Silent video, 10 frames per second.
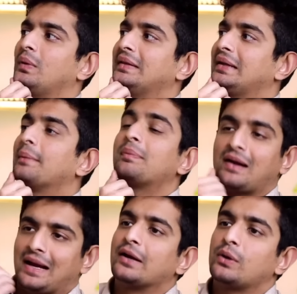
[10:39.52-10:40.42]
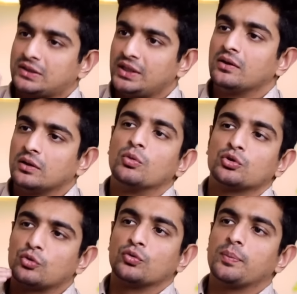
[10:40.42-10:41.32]
the one thing i'm trying to actually learn more
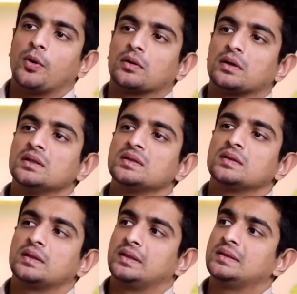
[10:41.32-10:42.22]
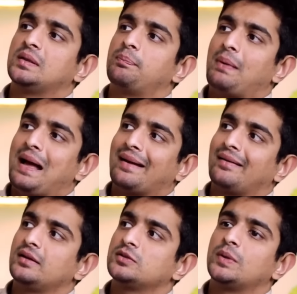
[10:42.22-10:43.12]
through the podcast is the
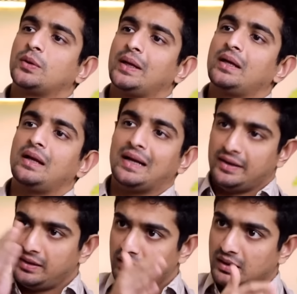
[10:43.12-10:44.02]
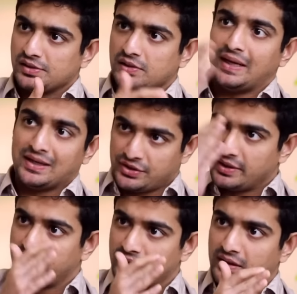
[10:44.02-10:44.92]
parallels between indian culture
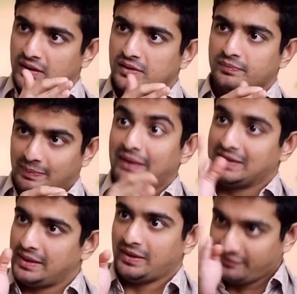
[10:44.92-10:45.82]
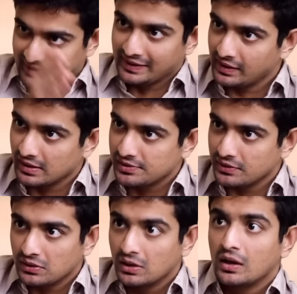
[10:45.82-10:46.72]
ancient indian culture by which i mean vedic
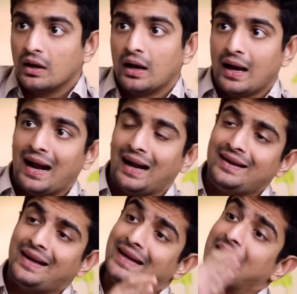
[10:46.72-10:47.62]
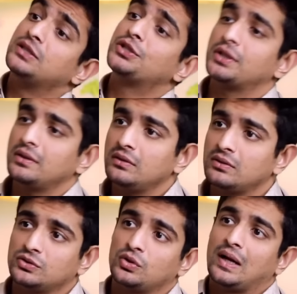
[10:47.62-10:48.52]
culture and
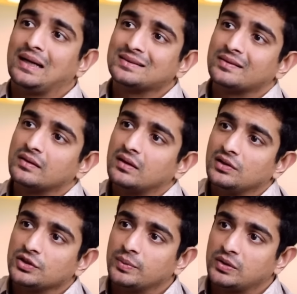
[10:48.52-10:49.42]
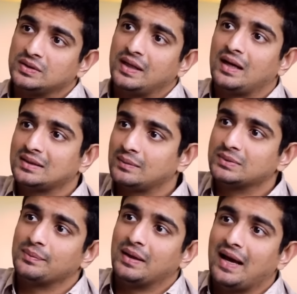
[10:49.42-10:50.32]
ancient zoroastrian culture because there are some
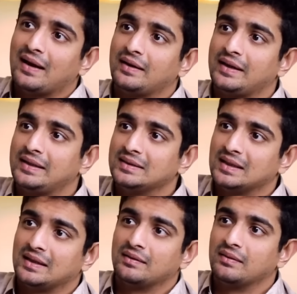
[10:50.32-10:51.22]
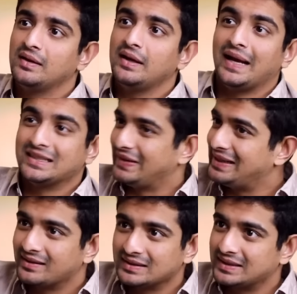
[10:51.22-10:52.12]
similarities and it's very
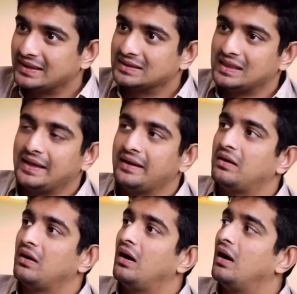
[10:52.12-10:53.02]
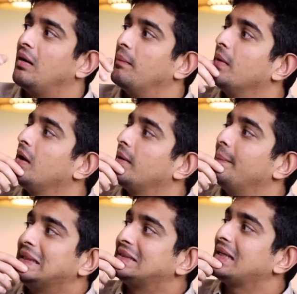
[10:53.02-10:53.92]
interesting it's like yeah. uh,
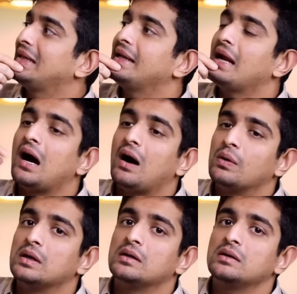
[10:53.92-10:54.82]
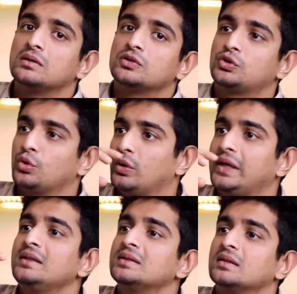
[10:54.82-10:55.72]
basically in our
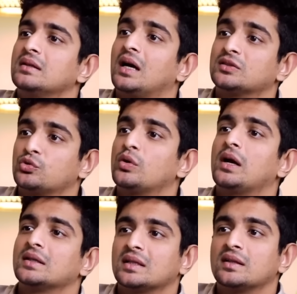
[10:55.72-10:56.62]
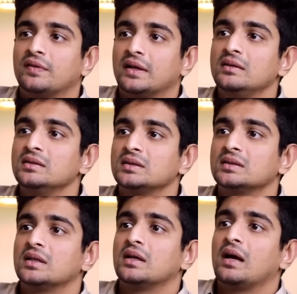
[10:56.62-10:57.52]
stories Asuras are the
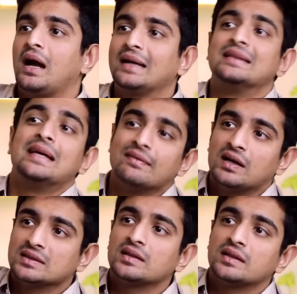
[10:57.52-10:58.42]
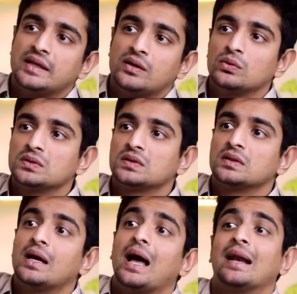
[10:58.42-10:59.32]
villains hmm. and Devas are the heroes.
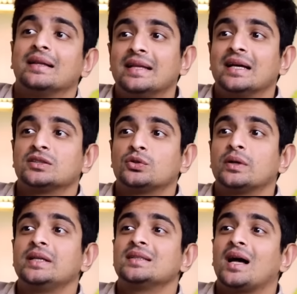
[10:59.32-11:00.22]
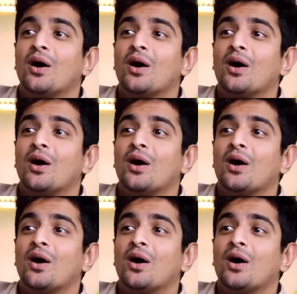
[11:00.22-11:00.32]
Hmm. And in their stories,